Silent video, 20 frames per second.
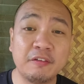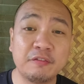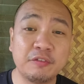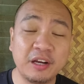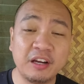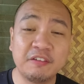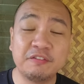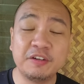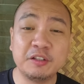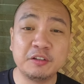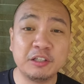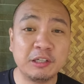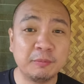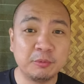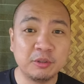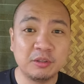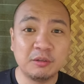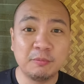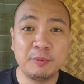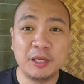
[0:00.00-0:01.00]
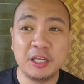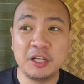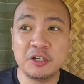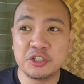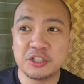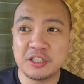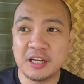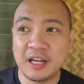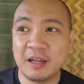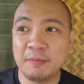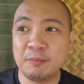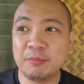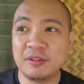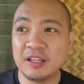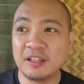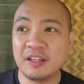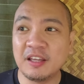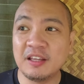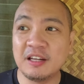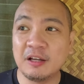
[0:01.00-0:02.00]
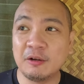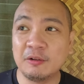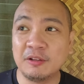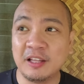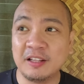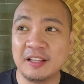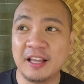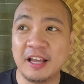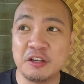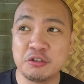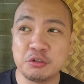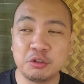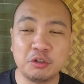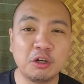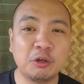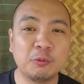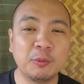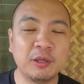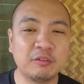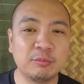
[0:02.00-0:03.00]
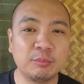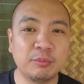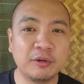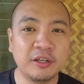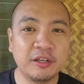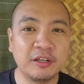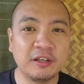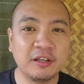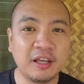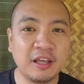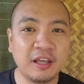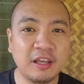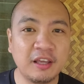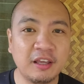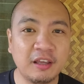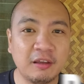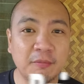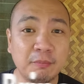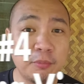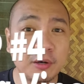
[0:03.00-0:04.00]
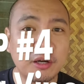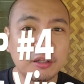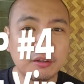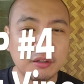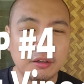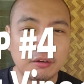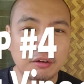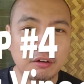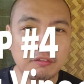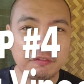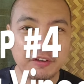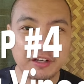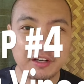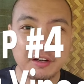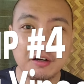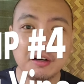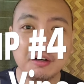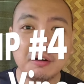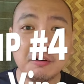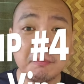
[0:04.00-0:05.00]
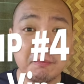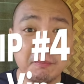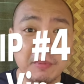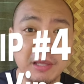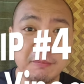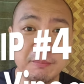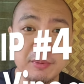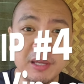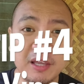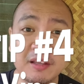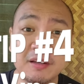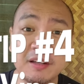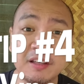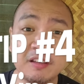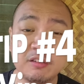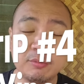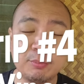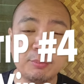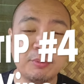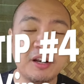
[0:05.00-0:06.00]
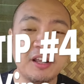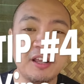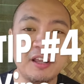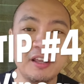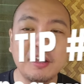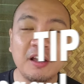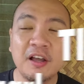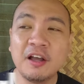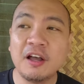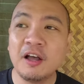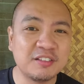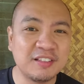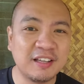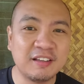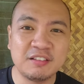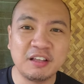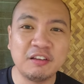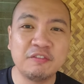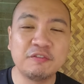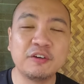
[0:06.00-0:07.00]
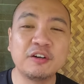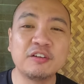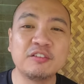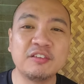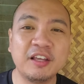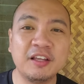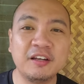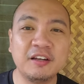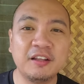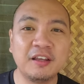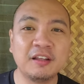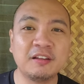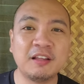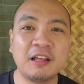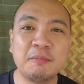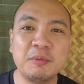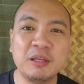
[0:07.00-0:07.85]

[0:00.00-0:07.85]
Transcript: And for every trip to the beach, I'm thinking now that I should always bring a bottle of vinegar, maybe in a spray, just as a first aid kit.